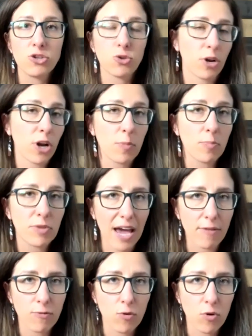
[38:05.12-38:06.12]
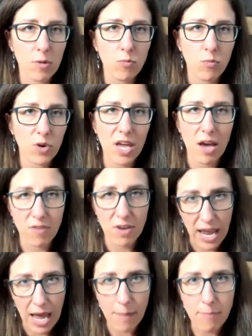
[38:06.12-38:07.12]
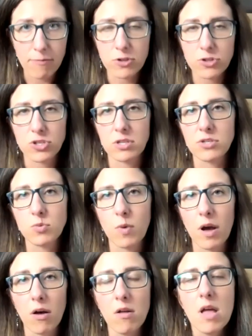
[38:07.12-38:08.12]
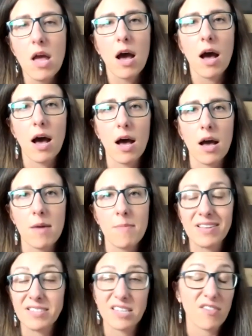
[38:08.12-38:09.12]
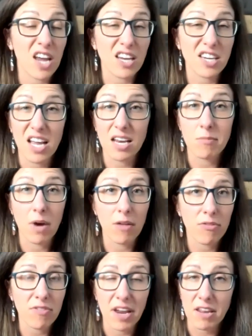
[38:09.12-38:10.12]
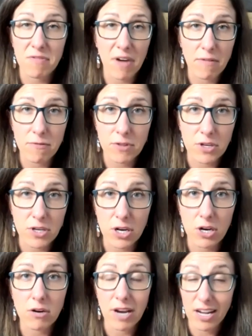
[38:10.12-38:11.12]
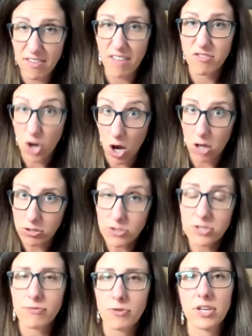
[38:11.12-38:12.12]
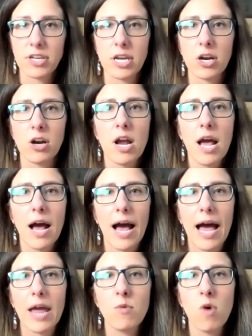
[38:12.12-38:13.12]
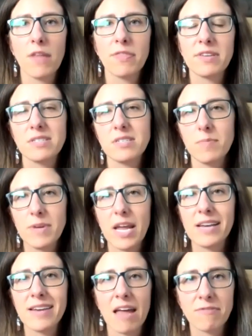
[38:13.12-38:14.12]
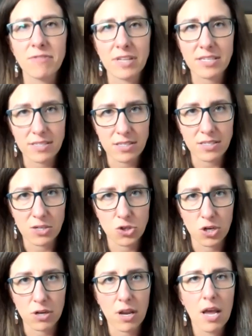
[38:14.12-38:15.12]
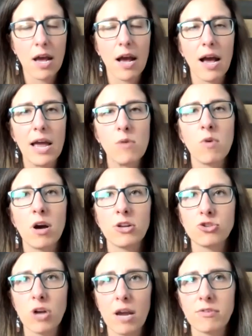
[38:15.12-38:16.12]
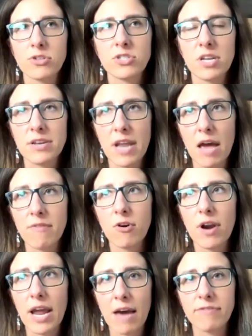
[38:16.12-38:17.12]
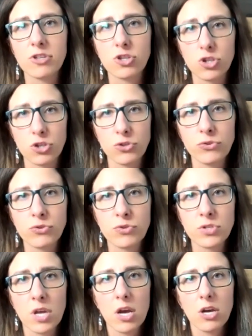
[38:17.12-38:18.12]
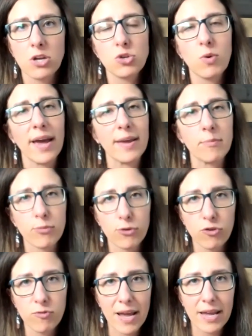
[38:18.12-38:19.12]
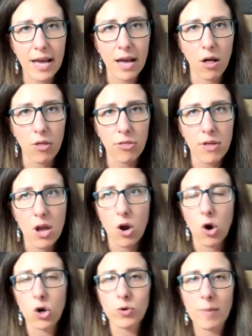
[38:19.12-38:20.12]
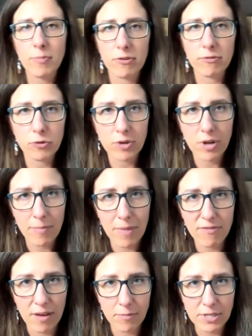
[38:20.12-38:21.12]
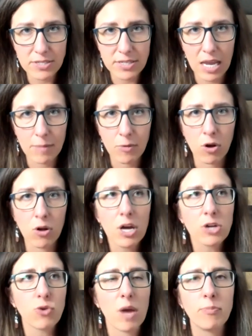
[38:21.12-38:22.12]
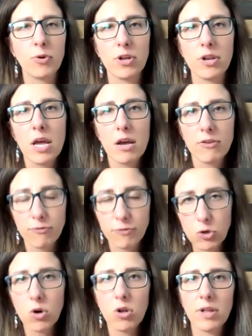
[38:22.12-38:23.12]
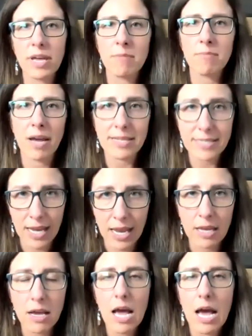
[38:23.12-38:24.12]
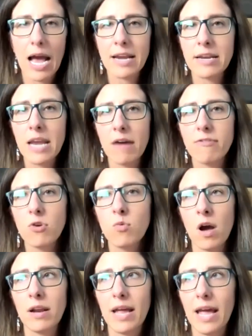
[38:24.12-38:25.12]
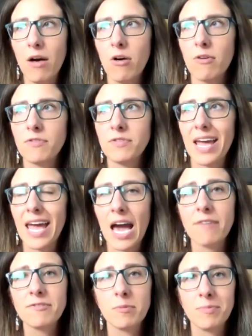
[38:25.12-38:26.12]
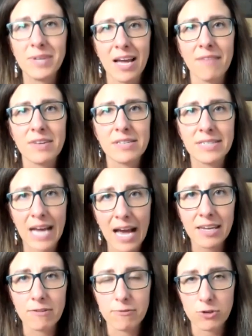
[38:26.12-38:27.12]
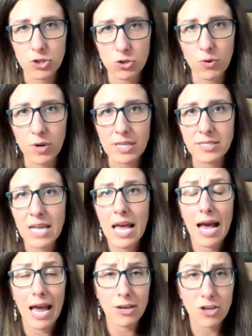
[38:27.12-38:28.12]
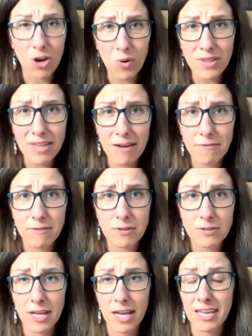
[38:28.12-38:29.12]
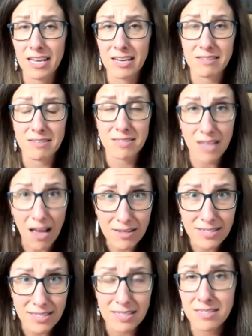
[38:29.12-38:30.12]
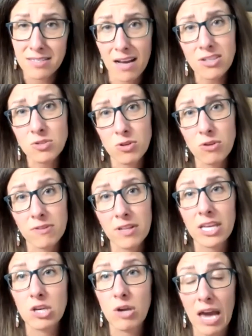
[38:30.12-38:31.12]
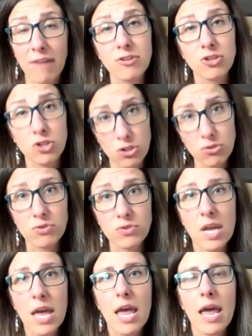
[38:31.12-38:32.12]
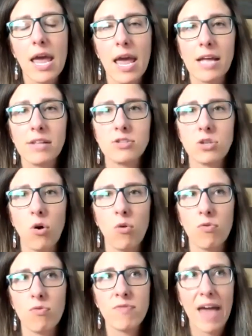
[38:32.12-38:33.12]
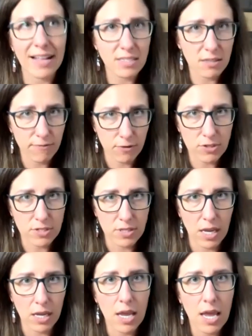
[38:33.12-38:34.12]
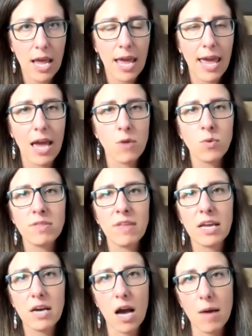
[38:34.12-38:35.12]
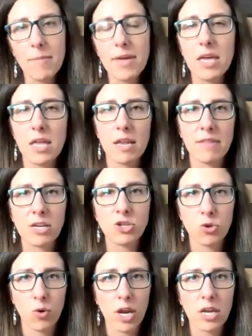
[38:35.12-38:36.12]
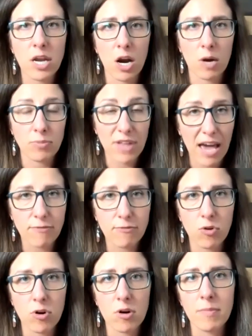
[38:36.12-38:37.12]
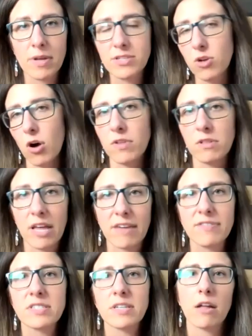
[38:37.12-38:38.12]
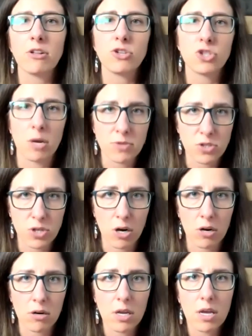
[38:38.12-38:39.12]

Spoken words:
join our platform. We have an app version as well. $7.99 a month, $85 for the year, $85 for the year. I want this to be a Netflix decision. I want drivers to never have to choose, do I improve my health, or do I put food on my family's table? Do I put fuel in my tank? I never want health to have to be on the docket for choice. I know what that feels like, and it sucks. It sucks when you feel like you have to choose. And so that's the first thing. And when they come in and they join our platform, it's called the Lifestyle Jumpstart